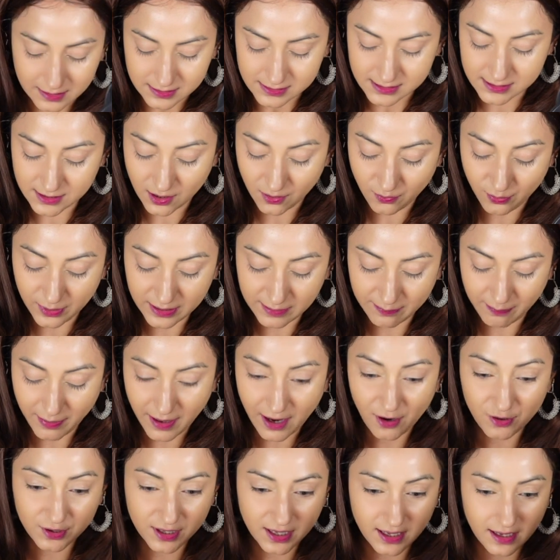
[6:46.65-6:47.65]
So with
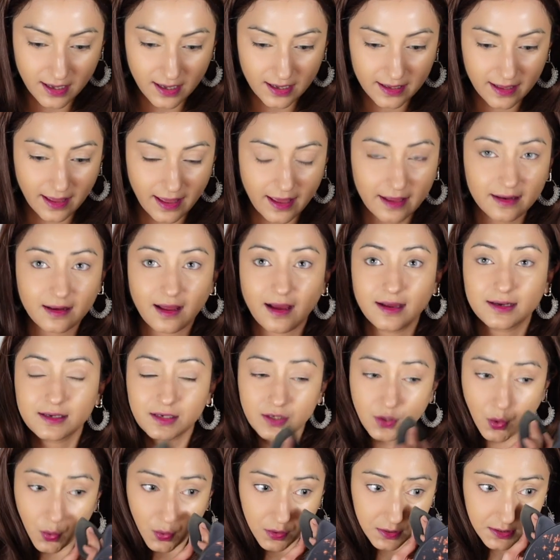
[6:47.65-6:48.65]
powder, again,
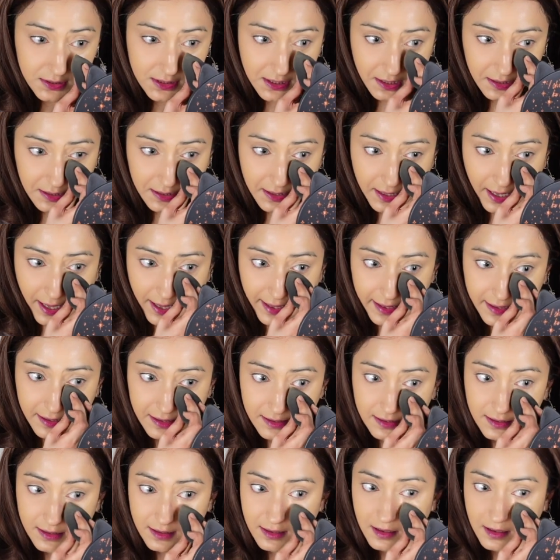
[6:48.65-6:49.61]
I don't like